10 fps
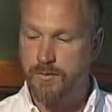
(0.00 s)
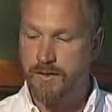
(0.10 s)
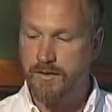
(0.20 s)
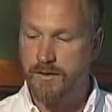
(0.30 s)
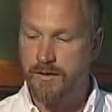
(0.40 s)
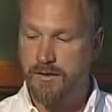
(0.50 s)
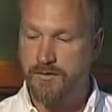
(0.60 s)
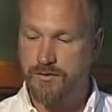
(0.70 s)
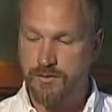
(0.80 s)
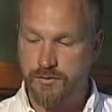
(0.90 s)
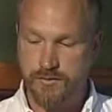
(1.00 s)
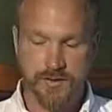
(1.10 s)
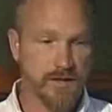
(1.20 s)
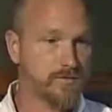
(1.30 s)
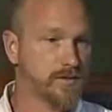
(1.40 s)
will be there, the
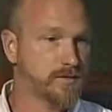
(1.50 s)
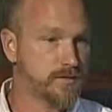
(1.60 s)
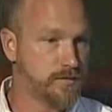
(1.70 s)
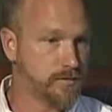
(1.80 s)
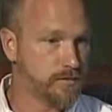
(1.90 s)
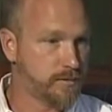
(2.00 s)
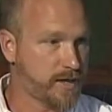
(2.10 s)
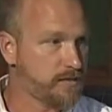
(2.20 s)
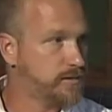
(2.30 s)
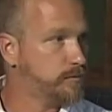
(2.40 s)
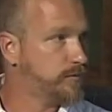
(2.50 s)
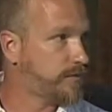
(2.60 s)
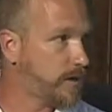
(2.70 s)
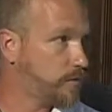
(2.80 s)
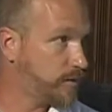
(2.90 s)
Children's Advocacy Center, Beta Sigma
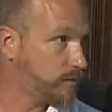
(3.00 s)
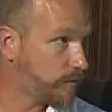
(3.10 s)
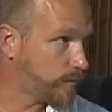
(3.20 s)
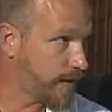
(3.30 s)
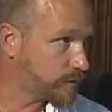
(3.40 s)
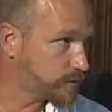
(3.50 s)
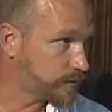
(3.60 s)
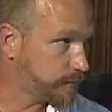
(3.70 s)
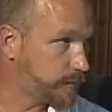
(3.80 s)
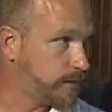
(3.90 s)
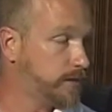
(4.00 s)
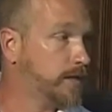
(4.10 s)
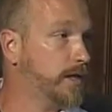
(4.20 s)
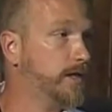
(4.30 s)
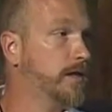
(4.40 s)
Phi will be there for Passionately Pink mm
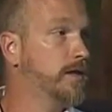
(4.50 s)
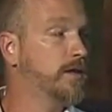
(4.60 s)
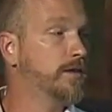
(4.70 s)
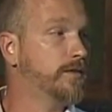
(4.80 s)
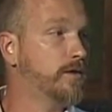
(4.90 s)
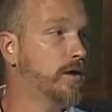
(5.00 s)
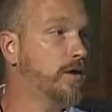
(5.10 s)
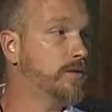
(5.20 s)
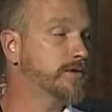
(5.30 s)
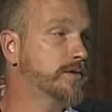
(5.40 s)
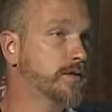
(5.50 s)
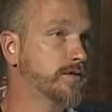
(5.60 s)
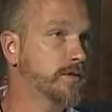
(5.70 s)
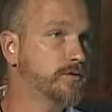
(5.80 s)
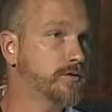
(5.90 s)
-hmm. Day. They're always
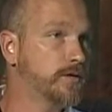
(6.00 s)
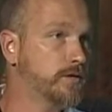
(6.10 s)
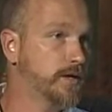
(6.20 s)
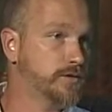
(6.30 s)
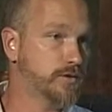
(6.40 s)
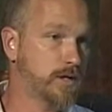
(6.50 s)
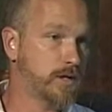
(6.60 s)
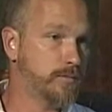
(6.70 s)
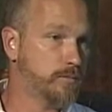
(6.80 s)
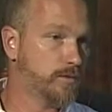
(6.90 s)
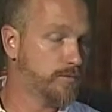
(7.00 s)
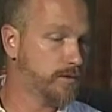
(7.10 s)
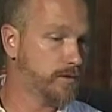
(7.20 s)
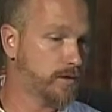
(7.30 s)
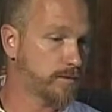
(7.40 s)
there. They do a great job in
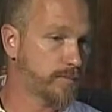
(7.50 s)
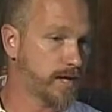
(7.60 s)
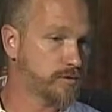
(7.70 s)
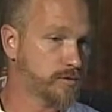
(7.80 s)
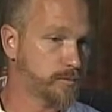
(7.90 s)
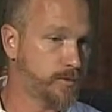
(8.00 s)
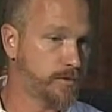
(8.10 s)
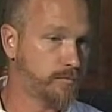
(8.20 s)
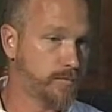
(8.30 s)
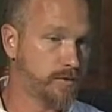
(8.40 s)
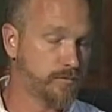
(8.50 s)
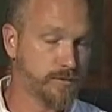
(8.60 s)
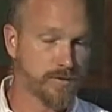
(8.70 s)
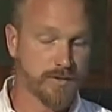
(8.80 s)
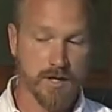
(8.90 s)
promoting our Passion Pink Month,
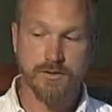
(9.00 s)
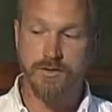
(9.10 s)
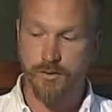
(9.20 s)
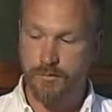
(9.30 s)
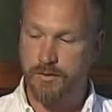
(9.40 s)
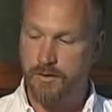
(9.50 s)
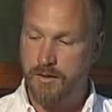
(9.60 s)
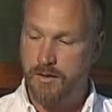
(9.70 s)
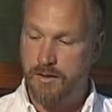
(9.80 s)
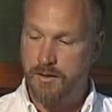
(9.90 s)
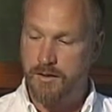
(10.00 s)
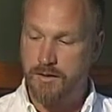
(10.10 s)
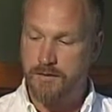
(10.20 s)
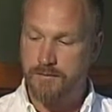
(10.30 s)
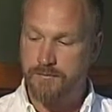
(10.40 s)
which is October.
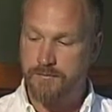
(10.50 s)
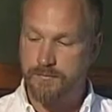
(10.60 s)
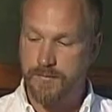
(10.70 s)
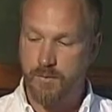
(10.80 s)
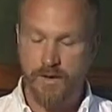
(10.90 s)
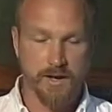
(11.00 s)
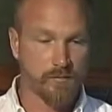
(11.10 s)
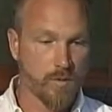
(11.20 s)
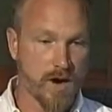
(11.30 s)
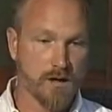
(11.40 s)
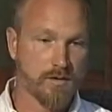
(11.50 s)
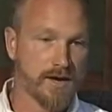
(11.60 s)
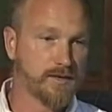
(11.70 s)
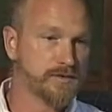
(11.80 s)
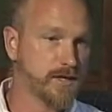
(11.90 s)
Um, we have
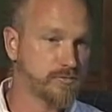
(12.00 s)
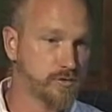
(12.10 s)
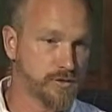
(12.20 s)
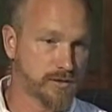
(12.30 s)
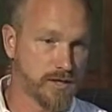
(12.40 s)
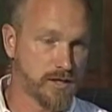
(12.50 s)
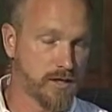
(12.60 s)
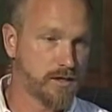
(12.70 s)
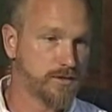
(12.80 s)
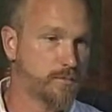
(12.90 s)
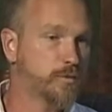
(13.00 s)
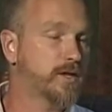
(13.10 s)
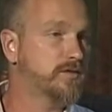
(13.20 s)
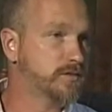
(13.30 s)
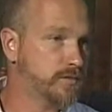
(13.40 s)
Wiregrass, South Georgia State College. I mean,
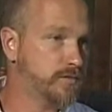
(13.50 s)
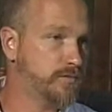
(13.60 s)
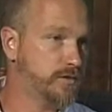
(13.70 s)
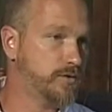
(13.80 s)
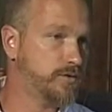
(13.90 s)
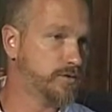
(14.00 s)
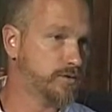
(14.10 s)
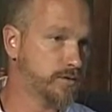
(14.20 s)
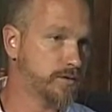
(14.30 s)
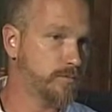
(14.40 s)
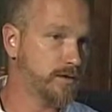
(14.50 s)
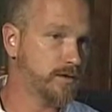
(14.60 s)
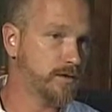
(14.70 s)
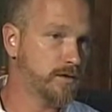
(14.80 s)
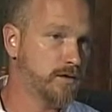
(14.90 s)
we have tons of vendors that's going to be
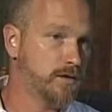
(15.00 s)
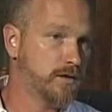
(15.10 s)
there